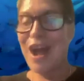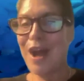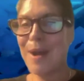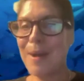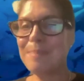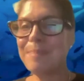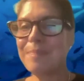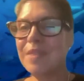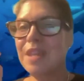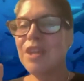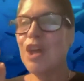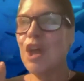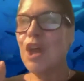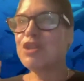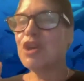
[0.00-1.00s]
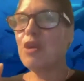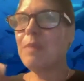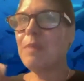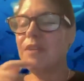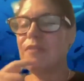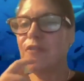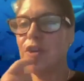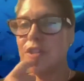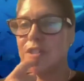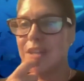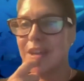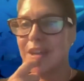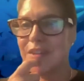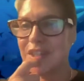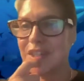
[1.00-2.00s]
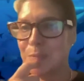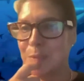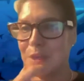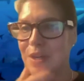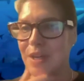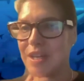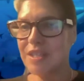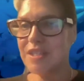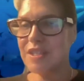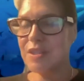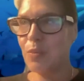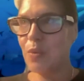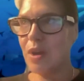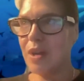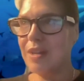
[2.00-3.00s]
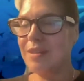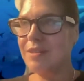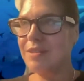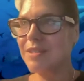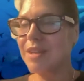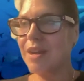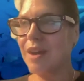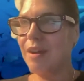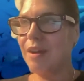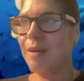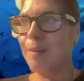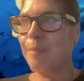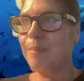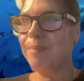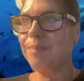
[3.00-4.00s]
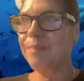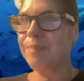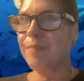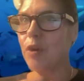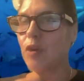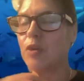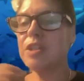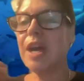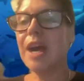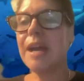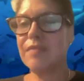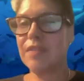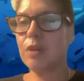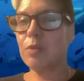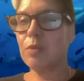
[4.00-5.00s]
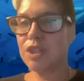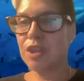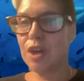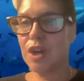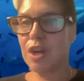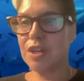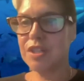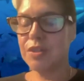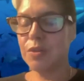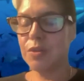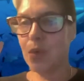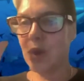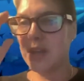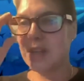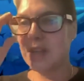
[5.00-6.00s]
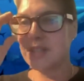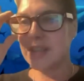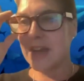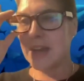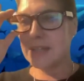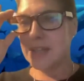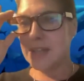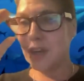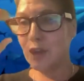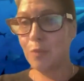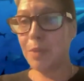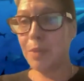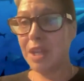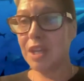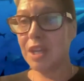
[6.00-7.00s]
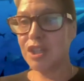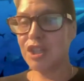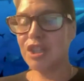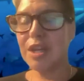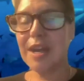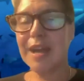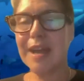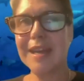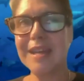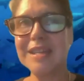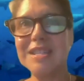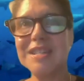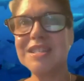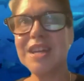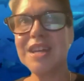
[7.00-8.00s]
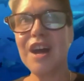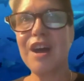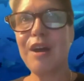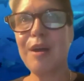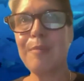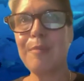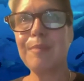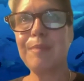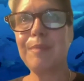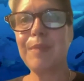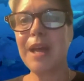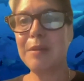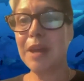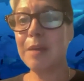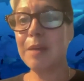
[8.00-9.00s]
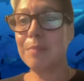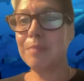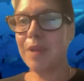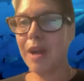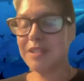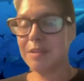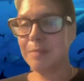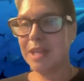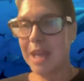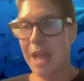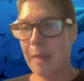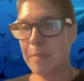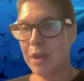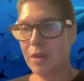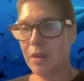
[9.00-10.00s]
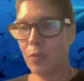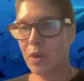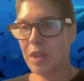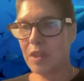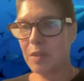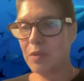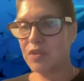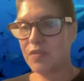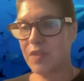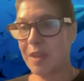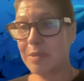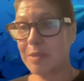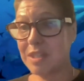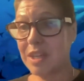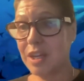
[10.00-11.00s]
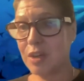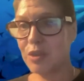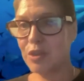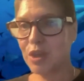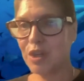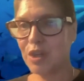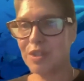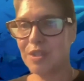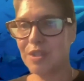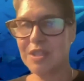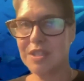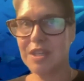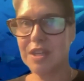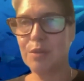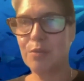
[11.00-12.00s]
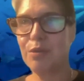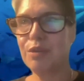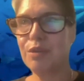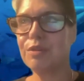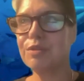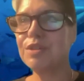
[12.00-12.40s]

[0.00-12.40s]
Um, so my first dive experience was, um, or diving with sharks, was at Tiger Beach, and um, and I got to meet Emma, one of the most famous tiger sharks in the entire world.